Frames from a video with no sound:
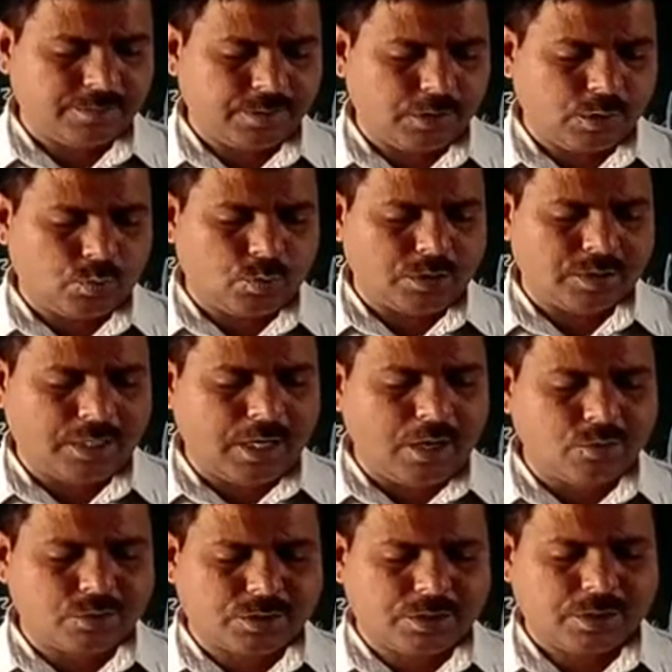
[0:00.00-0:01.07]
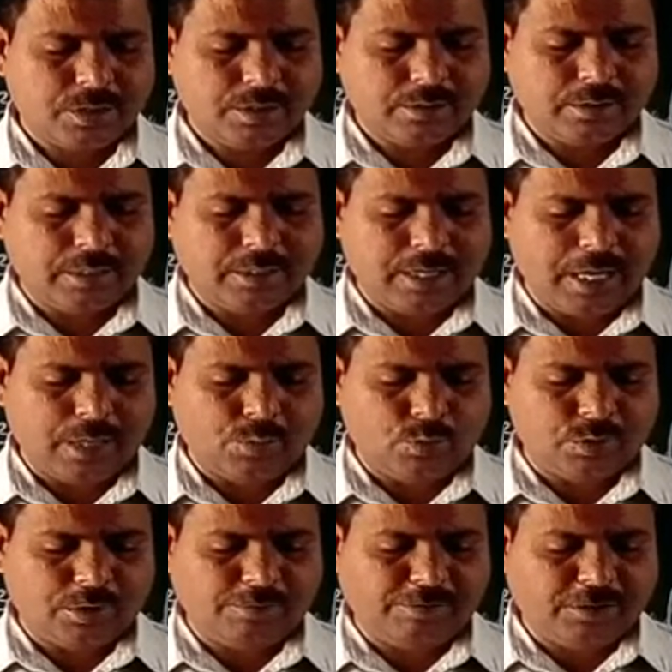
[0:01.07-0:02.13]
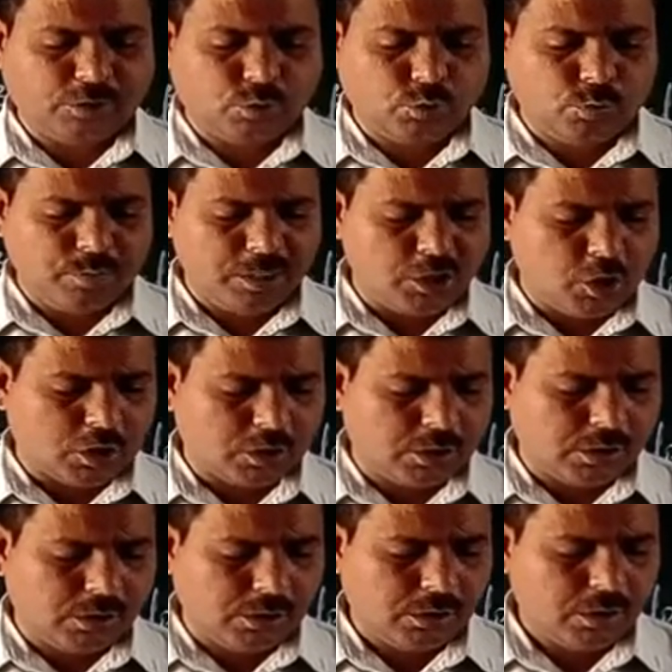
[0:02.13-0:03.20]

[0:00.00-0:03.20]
It was announced that I was the first woman doctor